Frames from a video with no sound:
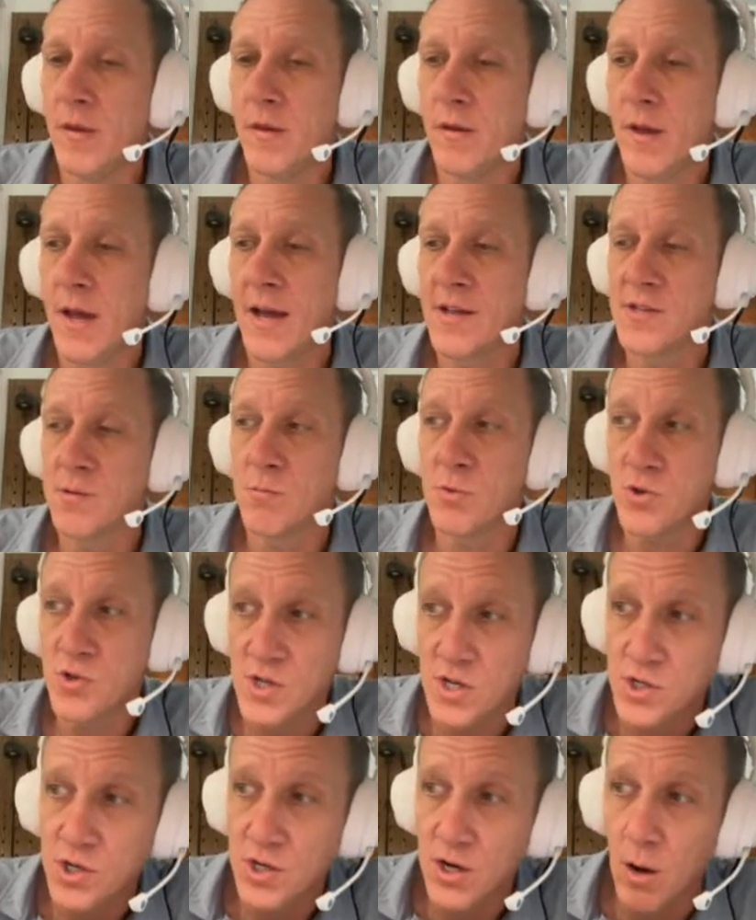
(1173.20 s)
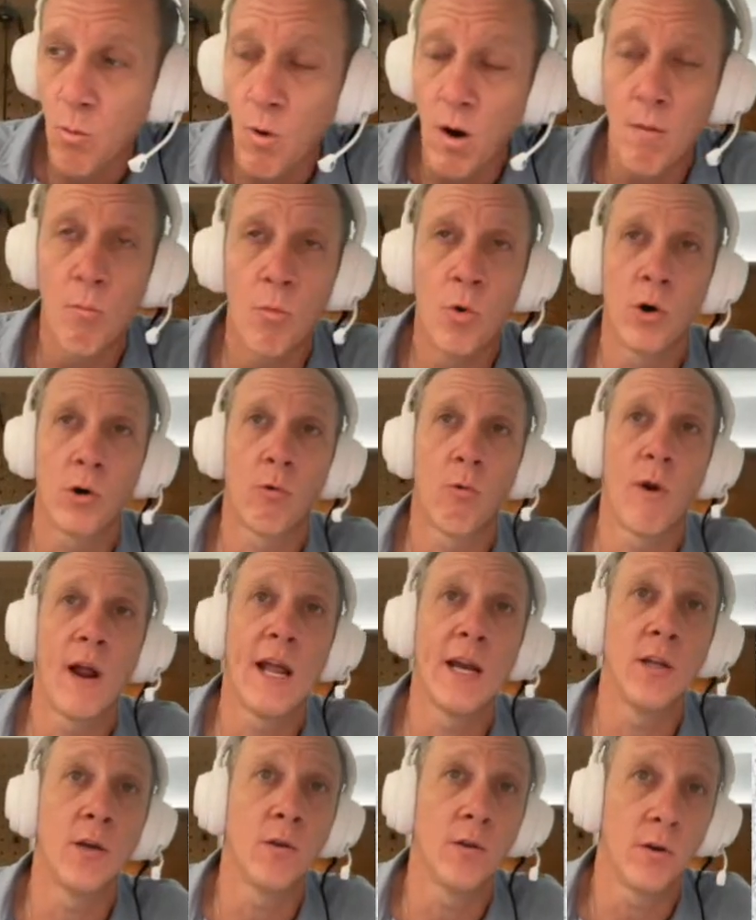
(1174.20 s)
As a musician, I want more
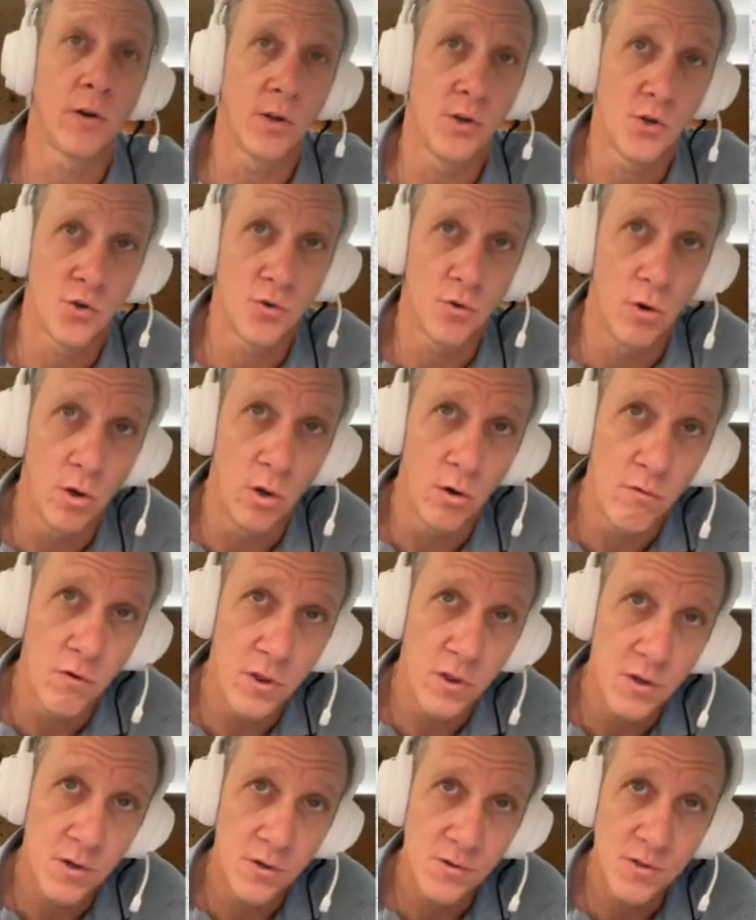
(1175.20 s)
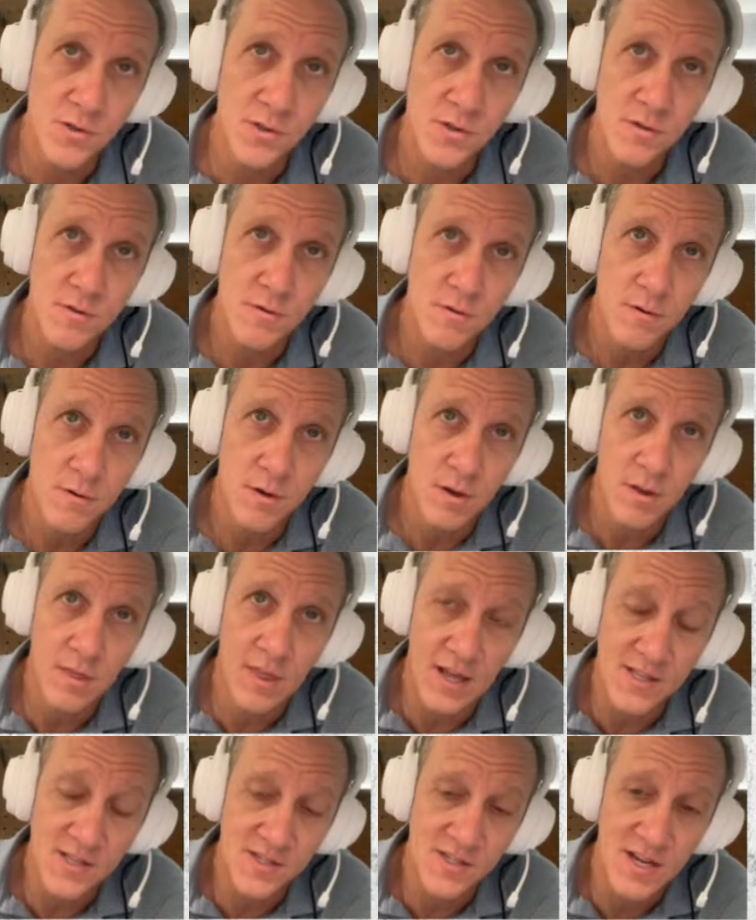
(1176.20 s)
granular control over
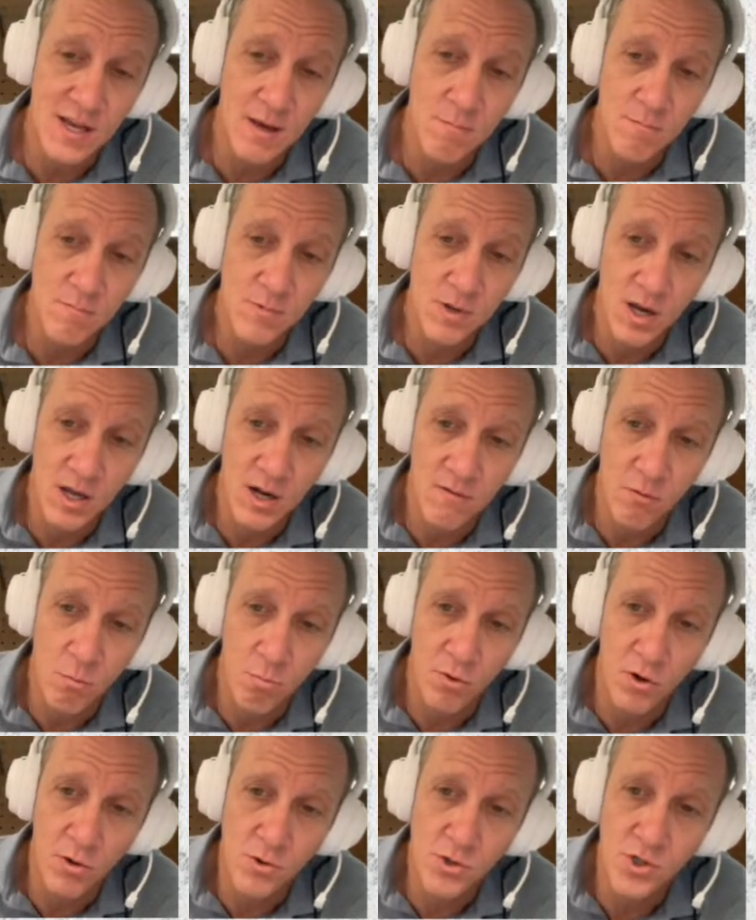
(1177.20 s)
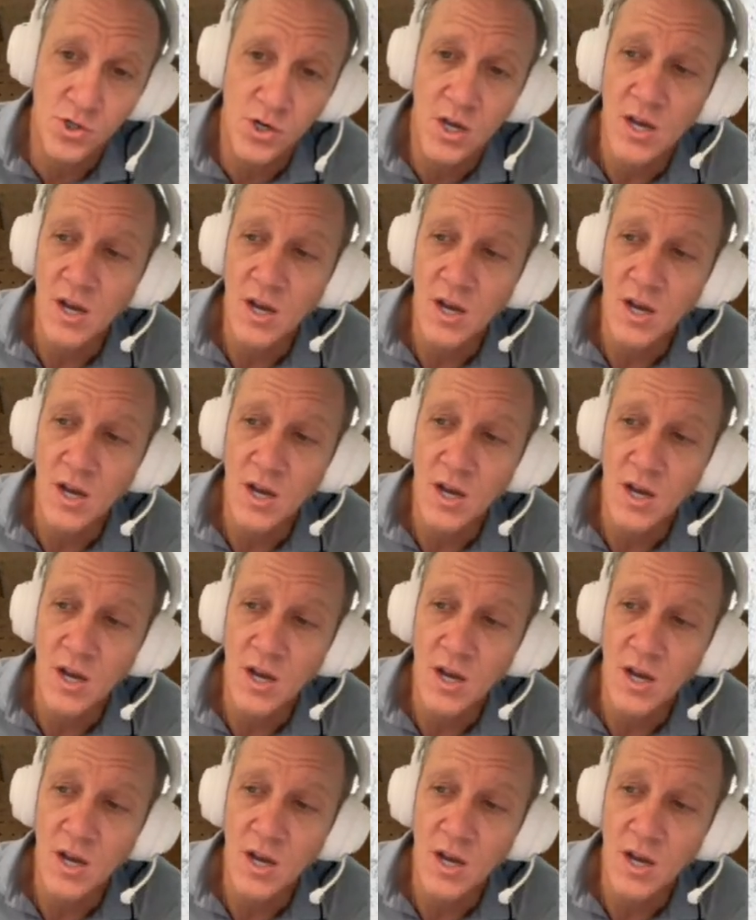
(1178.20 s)
that stem kind of approach.